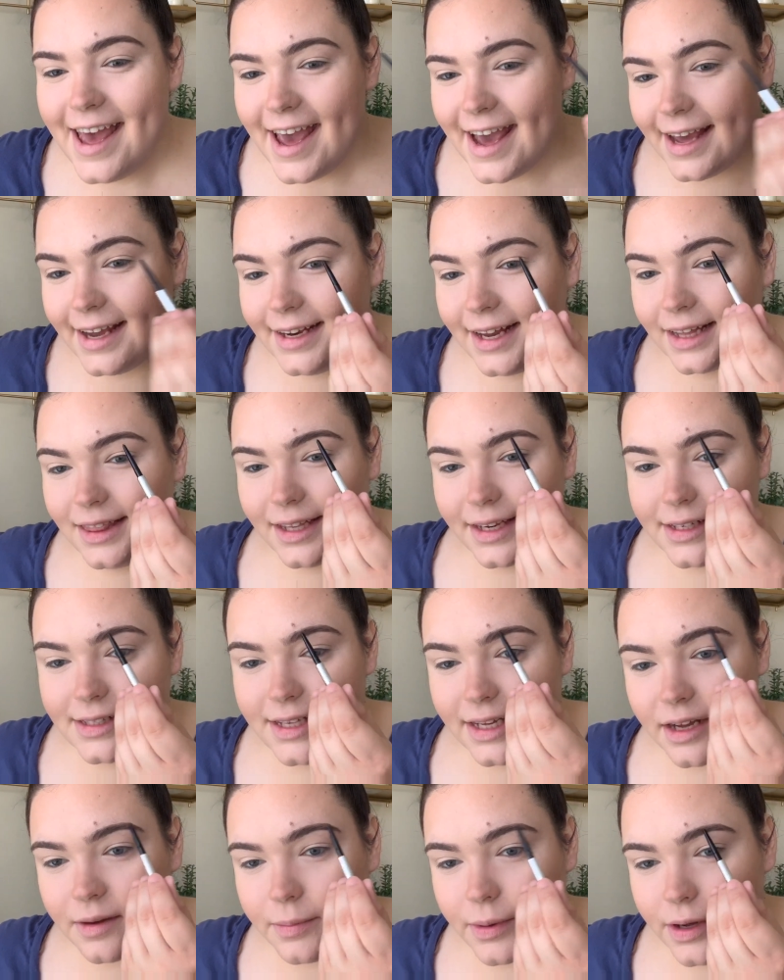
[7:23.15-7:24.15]
And not that it's
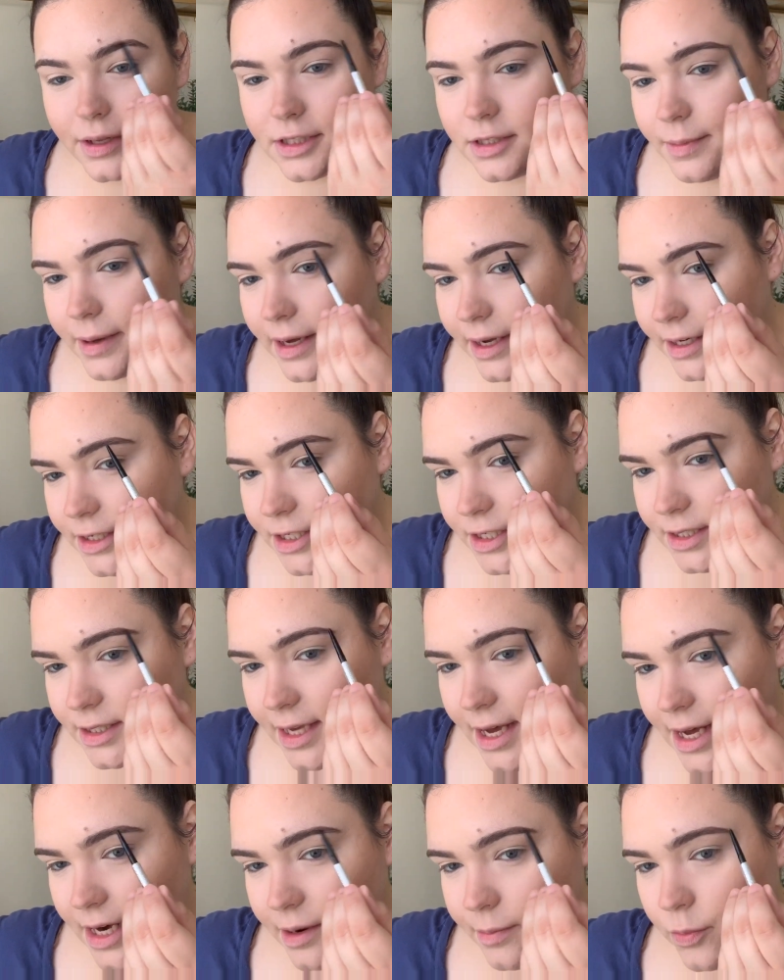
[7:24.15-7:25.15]
like a bald spot, it's just
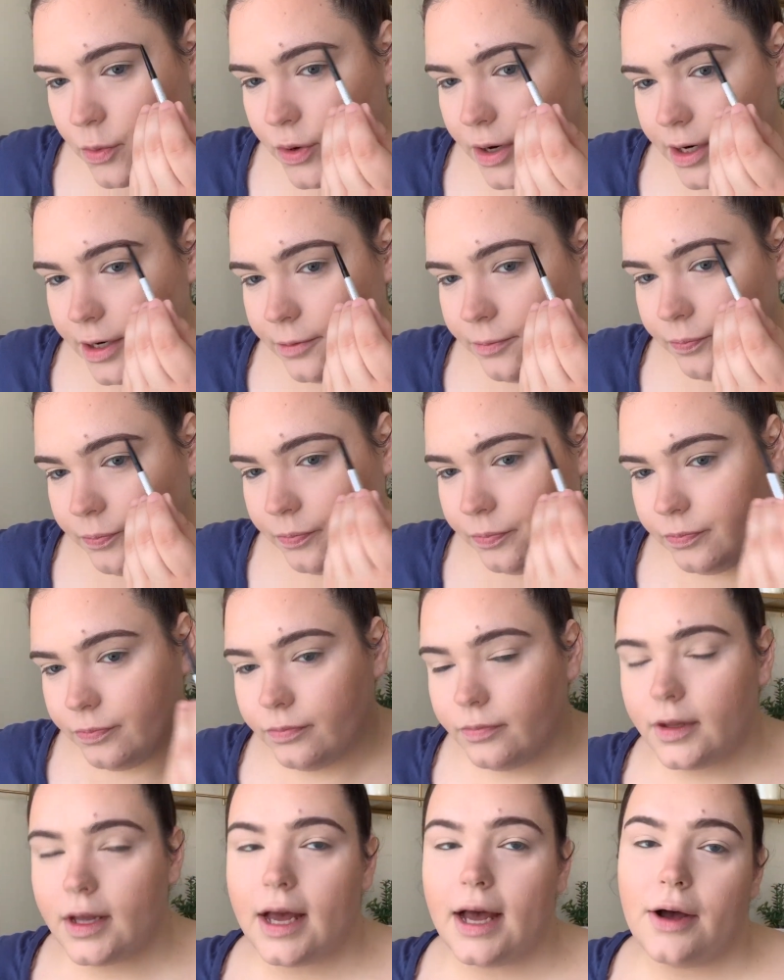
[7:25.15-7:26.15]
kind of more,
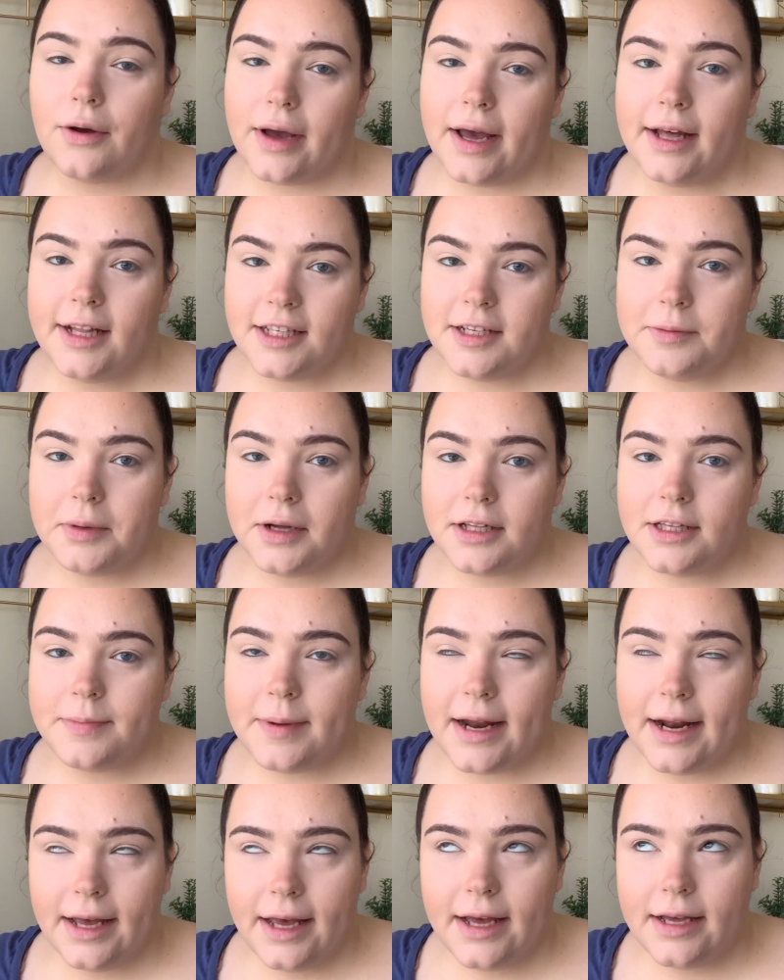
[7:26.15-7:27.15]
okay, it's a bald
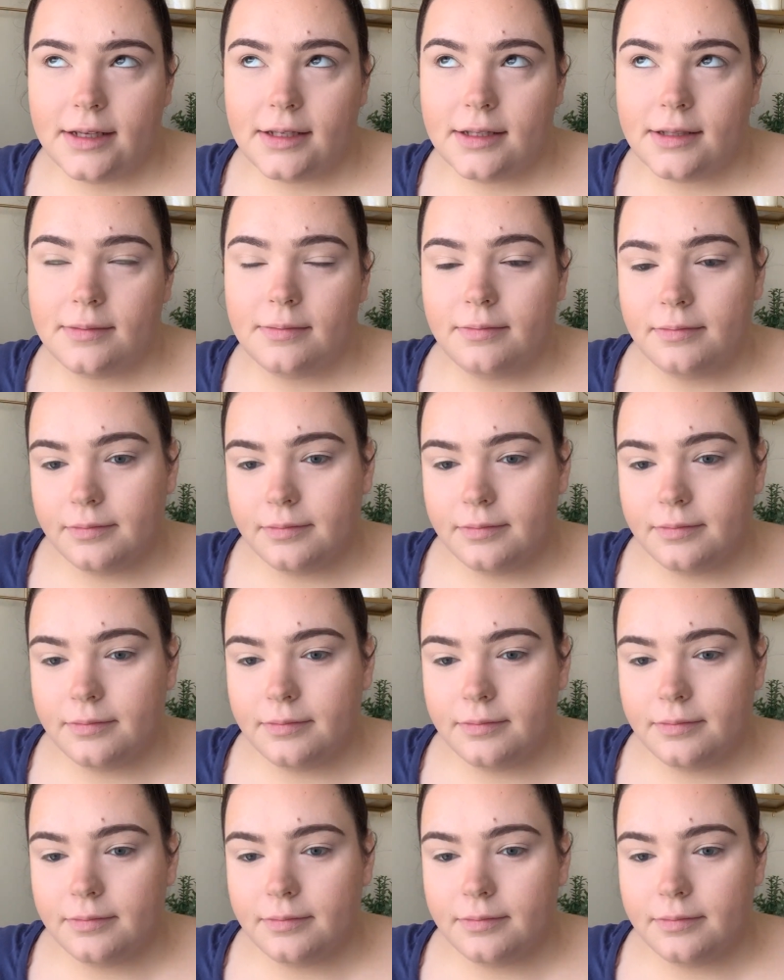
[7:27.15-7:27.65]
spot, I guess.